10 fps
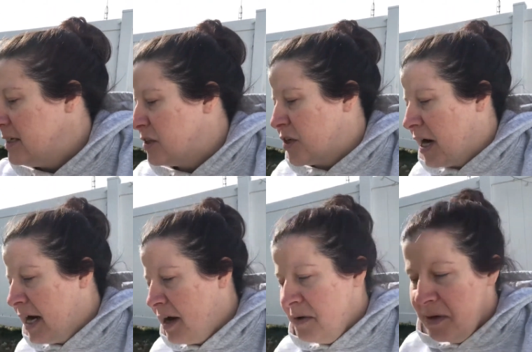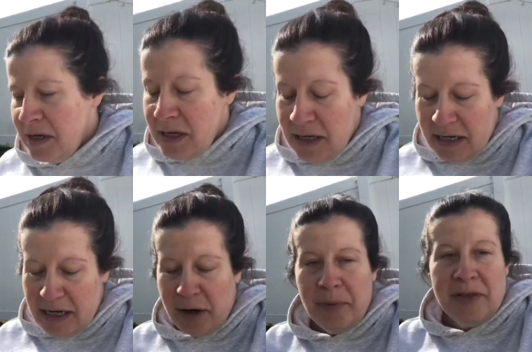to try out, and
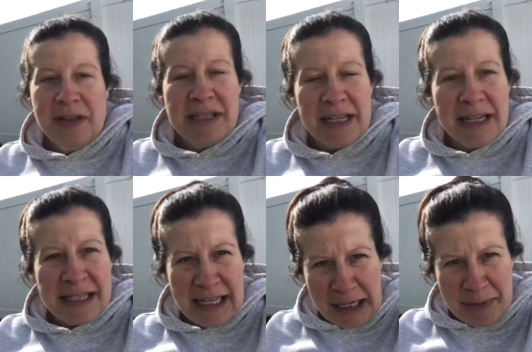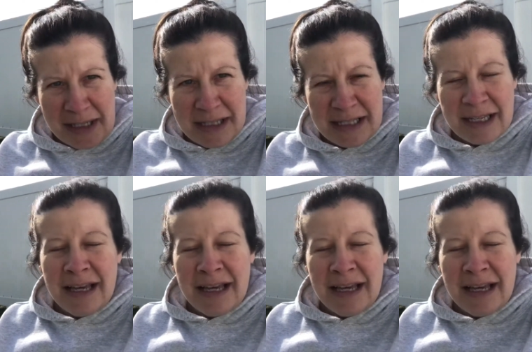I'll put this in assignments.